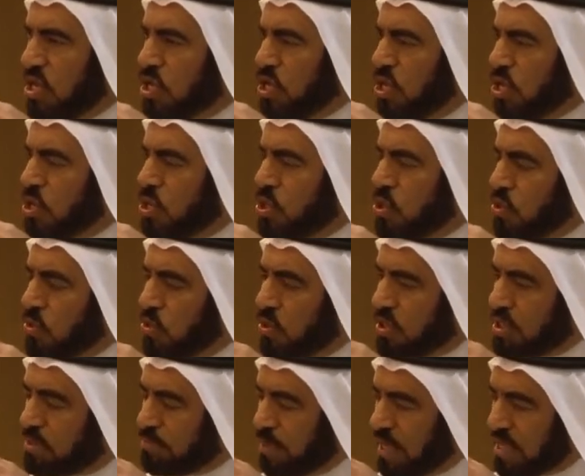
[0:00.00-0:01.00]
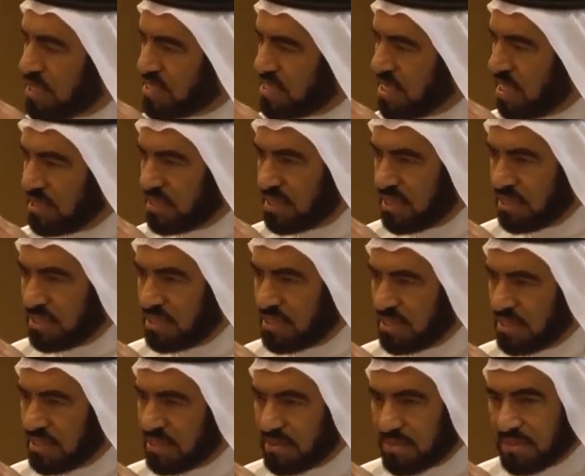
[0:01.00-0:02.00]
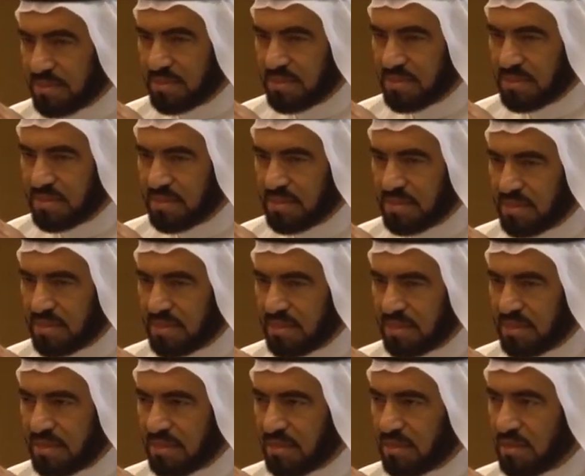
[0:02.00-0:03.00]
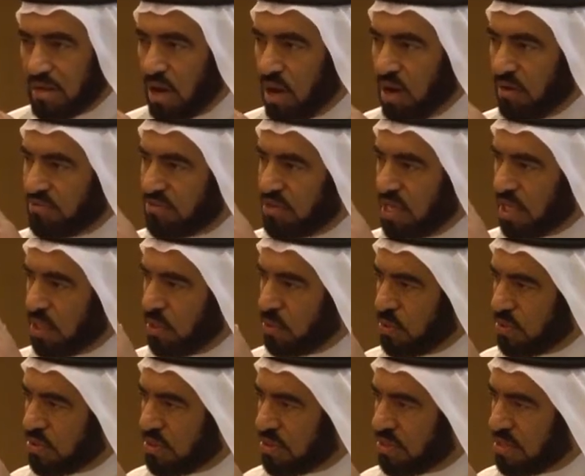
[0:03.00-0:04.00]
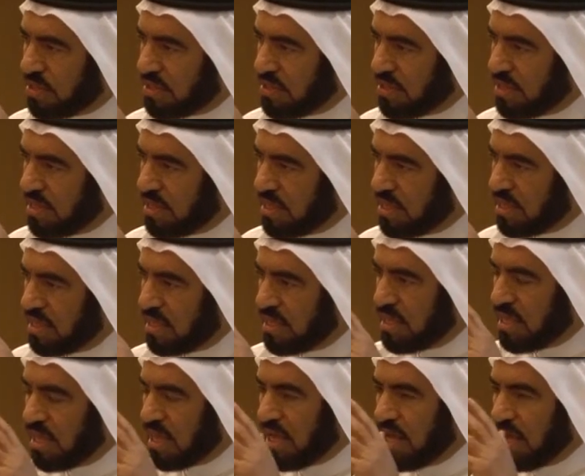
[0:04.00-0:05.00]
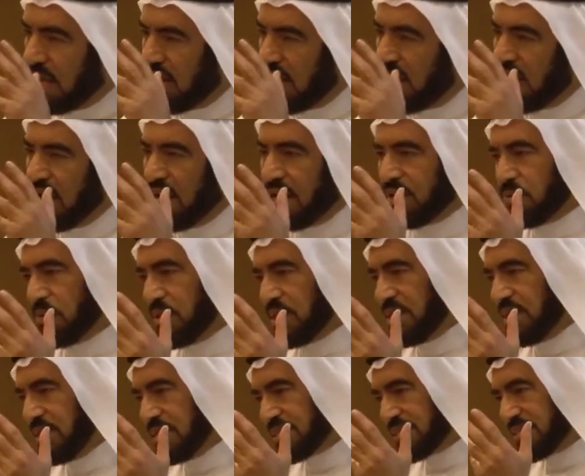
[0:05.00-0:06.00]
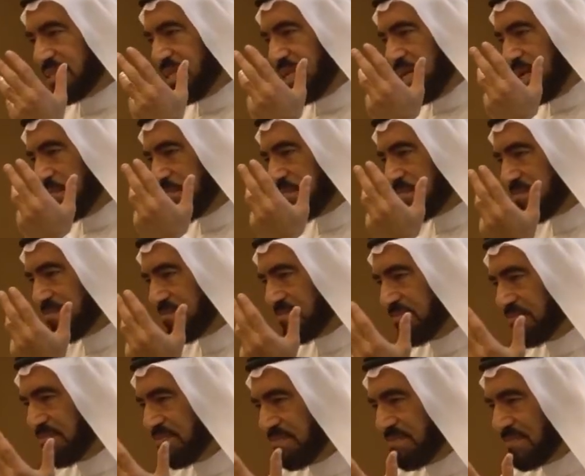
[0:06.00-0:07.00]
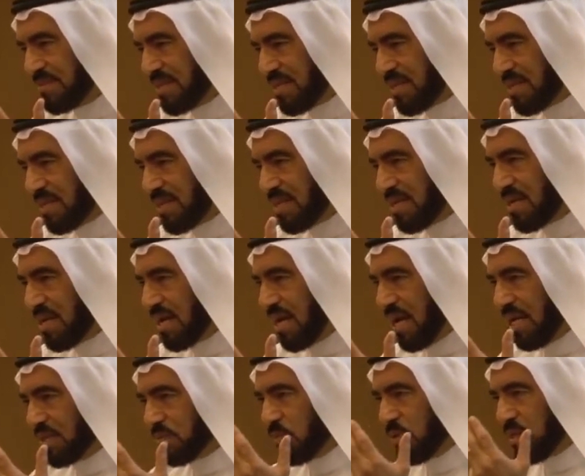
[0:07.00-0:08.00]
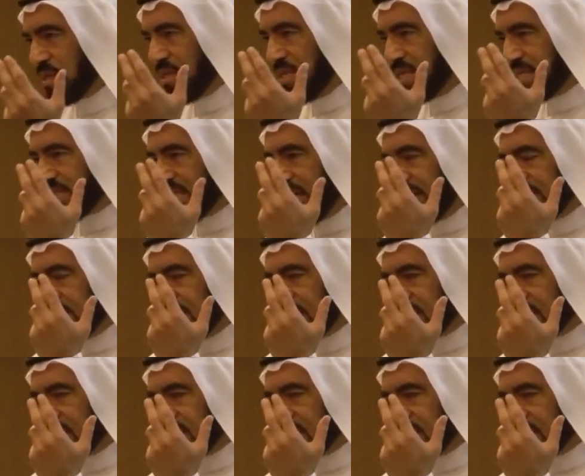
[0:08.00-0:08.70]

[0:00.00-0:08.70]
a huge percentage of the youth are with this dream and with this